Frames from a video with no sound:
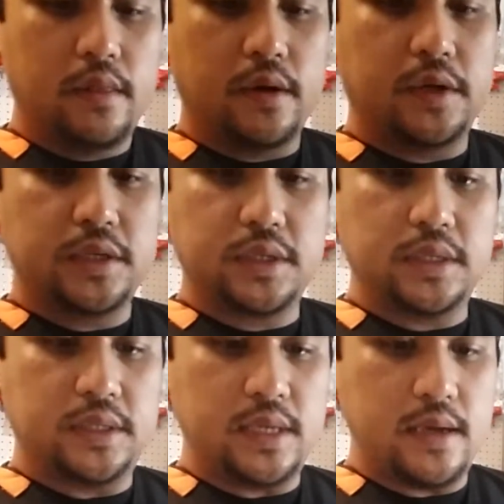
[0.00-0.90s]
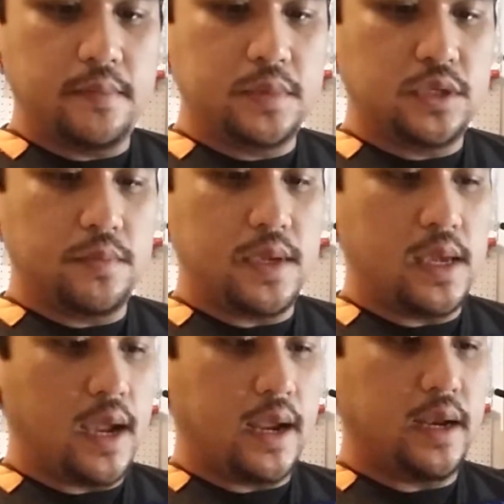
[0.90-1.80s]
There doesn't seem to
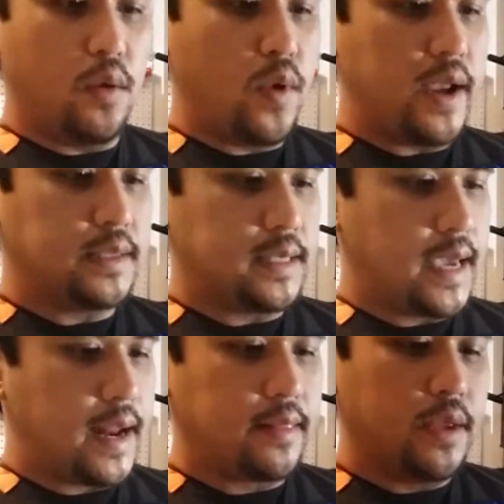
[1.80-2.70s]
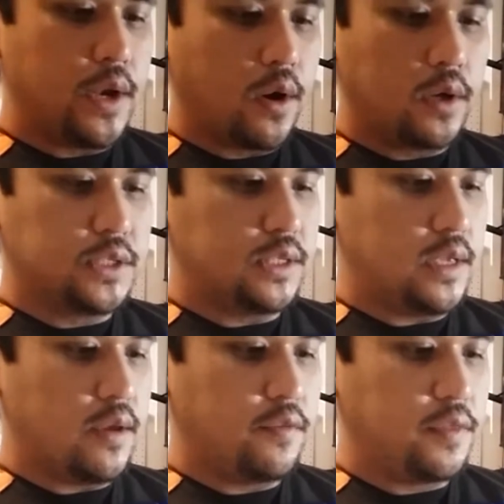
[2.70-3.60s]
be any way to get at the darts
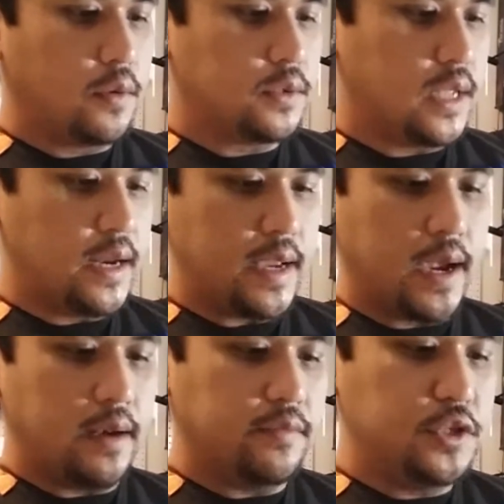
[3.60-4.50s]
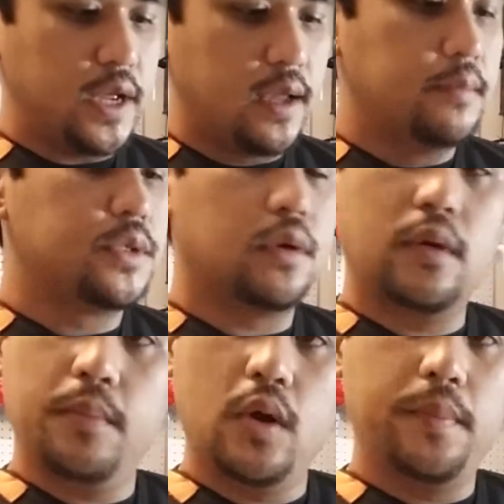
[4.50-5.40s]
if there was any kind of jam.
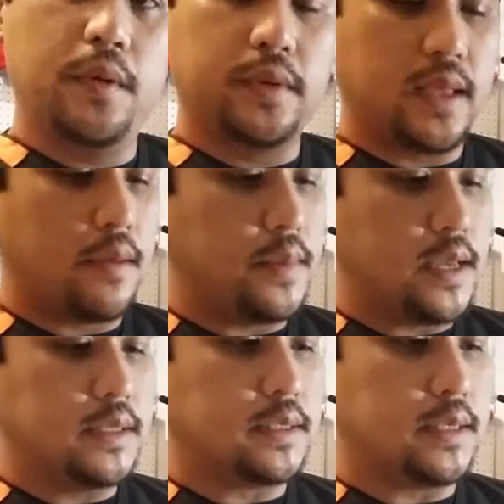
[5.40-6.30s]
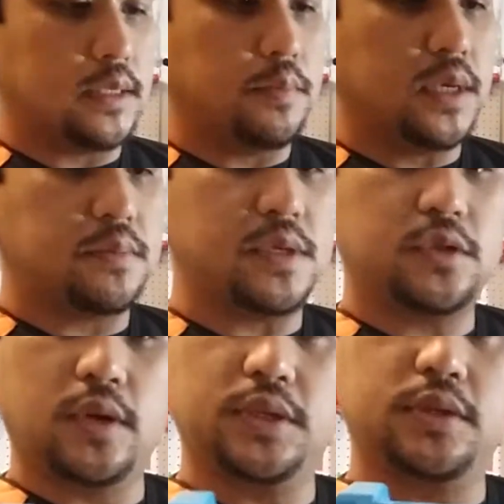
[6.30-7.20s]
So I'm hoping what that means is Buzz Bee
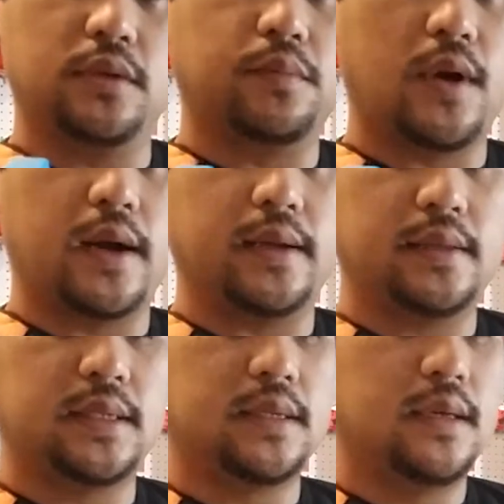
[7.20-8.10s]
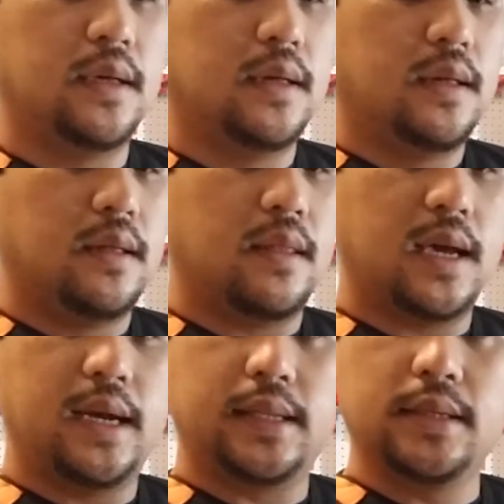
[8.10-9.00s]
trusts their product
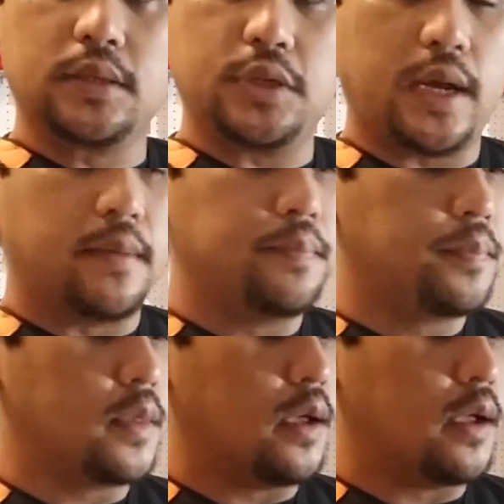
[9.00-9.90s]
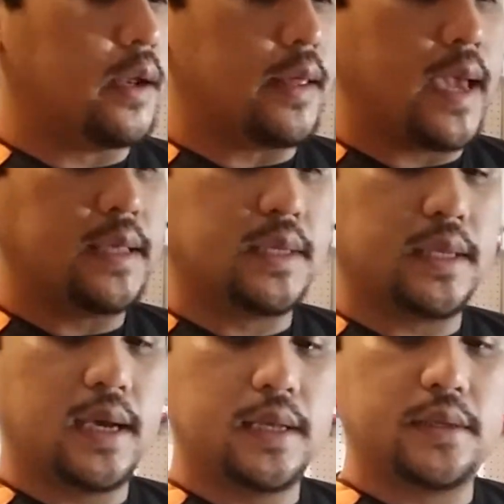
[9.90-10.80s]
that it doesn't jam. In the case
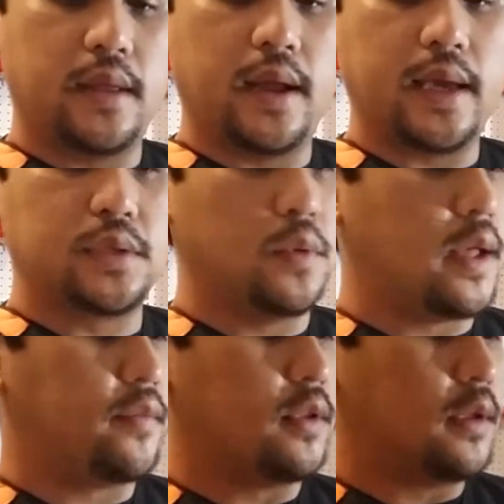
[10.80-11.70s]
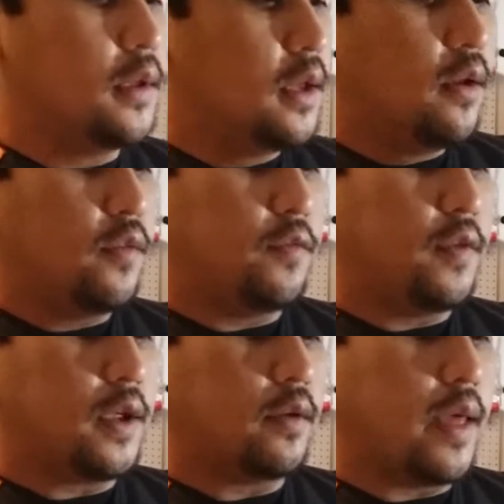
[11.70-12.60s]
it does, then I guess we'll have to
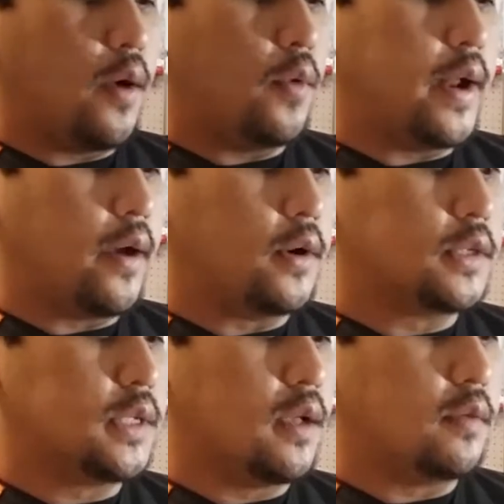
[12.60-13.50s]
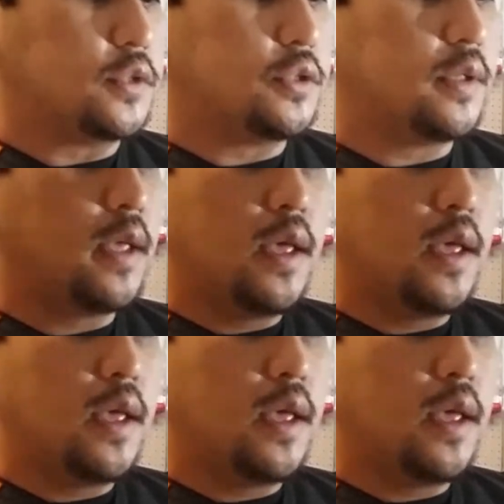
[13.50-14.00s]
figure that one out ourselves.